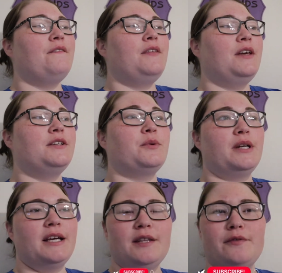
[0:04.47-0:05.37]
the
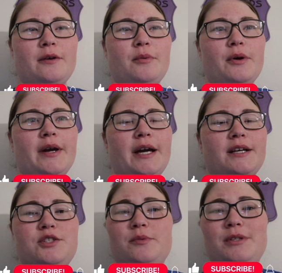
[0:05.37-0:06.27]
28th of February,
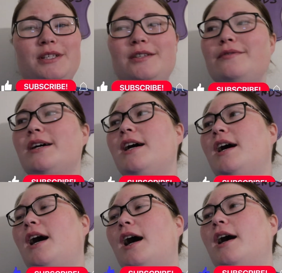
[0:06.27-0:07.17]
I do believe.
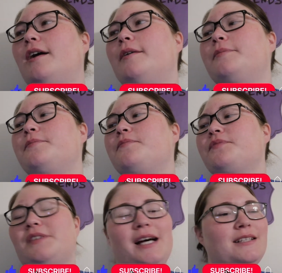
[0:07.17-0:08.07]

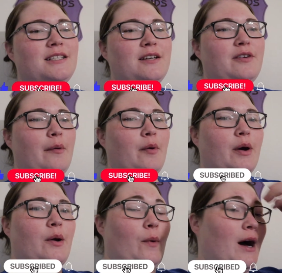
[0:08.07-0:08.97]
Last day of
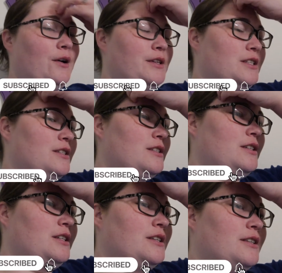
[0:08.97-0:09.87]
February. Wow, this
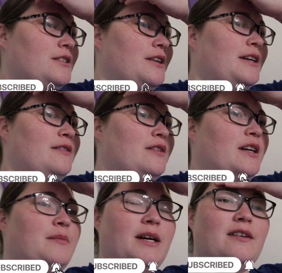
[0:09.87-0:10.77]
year is already
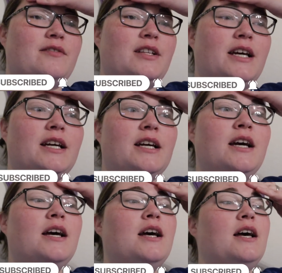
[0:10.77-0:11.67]
flying by, I feel like.
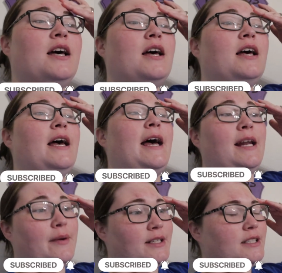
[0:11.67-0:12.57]

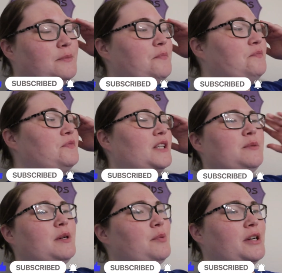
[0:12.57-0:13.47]
Anyways,
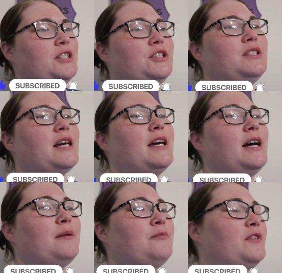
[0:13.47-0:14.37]
it's been a pretty chill day.
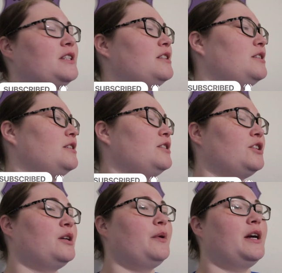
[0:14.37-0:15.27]
I'm fixing to
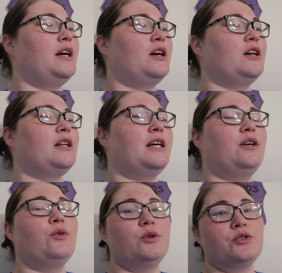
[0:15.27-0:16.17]
start working on a
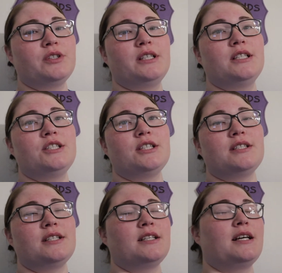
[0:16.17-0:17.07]
grocery list.
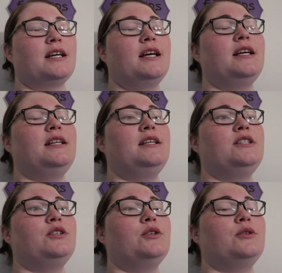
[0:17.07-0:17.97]
Justin and I need
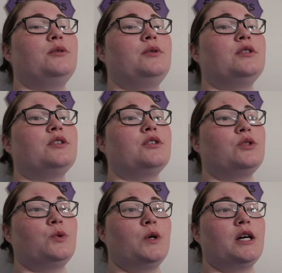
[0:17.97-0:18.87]
to go to the
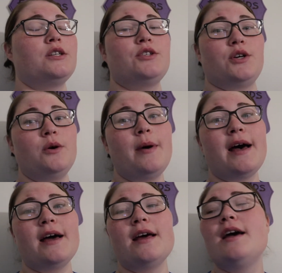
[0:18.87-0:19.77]
store so
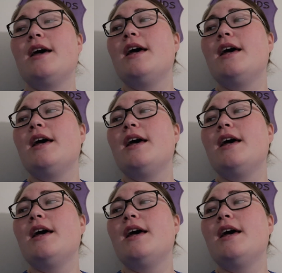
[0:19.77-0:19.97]
bad.